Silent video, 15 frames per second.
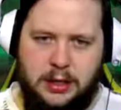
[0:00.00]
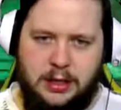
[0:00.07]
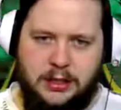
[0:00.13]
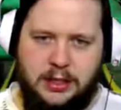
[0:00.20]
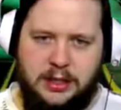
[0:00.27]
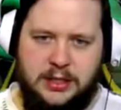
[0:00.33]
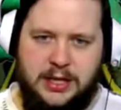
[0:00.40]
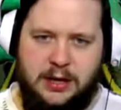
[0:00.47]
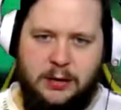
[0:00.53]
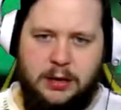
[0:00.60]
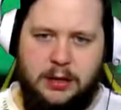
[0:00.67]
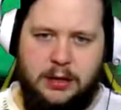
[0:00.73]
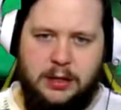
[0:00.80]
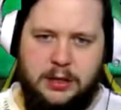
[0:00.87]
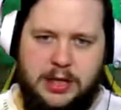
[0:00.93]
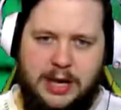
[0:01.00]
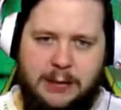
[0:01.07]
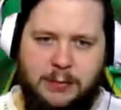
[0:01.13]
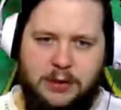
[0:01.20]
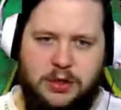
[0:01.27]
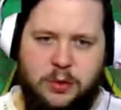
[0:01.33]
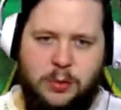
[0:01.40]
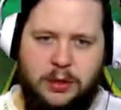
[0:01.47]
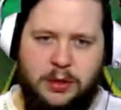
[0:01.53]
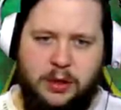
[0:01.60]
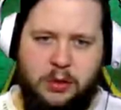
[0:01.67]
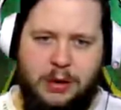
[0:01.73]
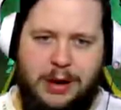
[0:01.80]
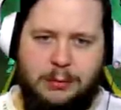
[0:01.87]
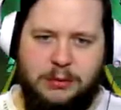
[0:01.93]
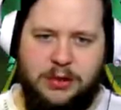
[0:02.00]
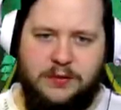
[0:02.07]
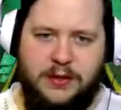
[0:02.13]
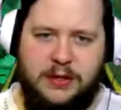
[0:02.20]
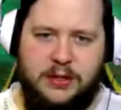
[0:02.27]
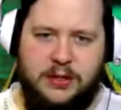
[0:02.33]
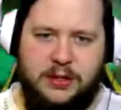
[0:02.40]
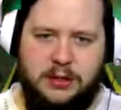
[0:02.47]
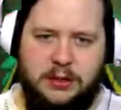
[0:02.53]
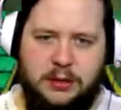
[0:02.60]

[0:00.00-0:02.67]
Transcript: I was gonna say, this game could do with a crouch feature.